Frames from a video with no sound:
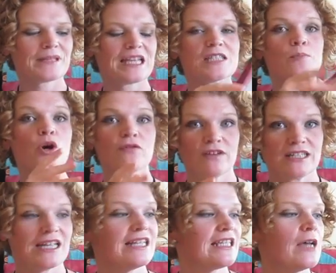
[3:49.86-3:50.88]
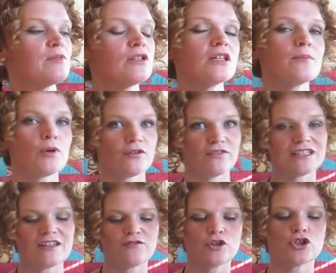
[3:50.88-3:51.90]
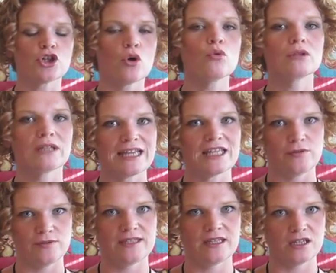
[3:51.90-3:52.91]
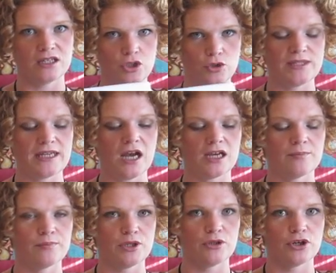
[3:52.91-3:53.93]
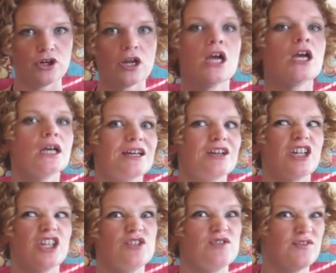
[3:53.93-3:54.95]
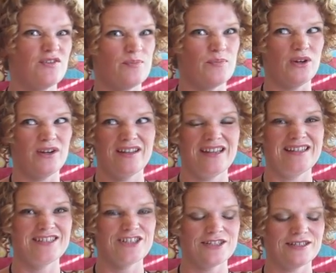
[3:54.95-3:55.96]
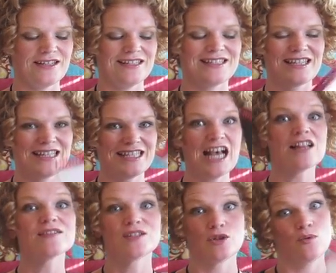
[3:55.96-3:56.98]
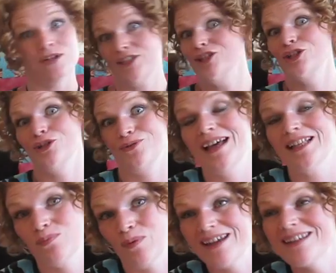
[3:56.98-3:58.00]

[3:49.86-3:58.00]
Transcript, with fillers: It's perfect. It's absolutely perfect. If you don't like using using a computer, use Fitbook. It's just, it's it tells you what to do. That's why.